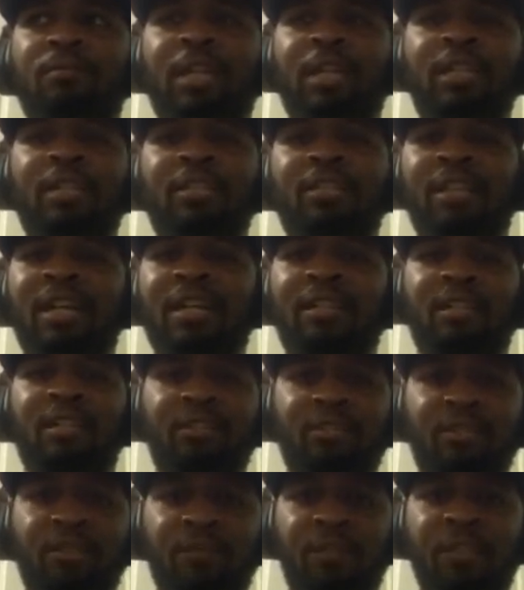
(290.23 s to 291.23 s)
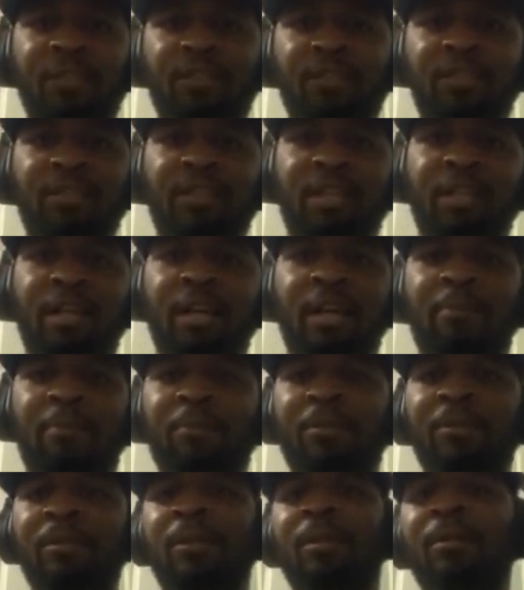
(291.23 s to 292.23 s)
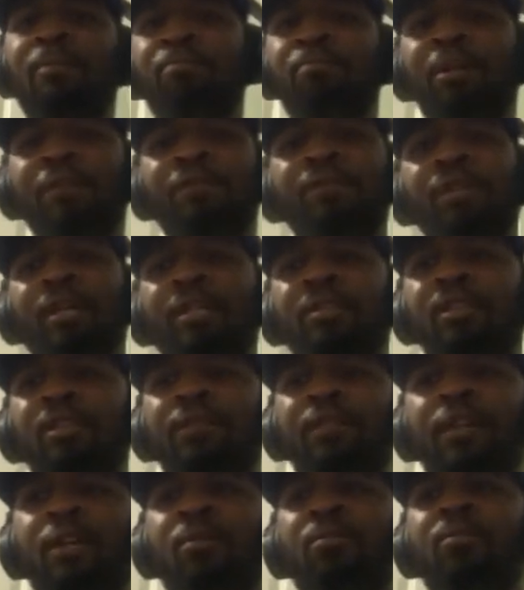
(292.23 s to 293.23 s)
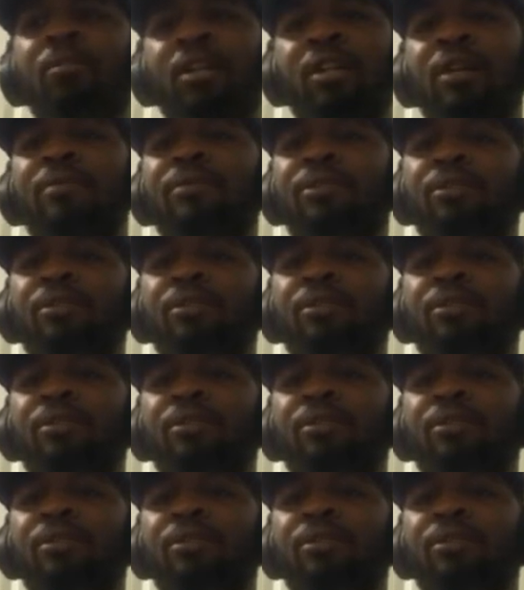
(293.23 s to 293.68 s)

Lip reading: And it's sad that stuff like this gotta happen. But if you like this video, comment,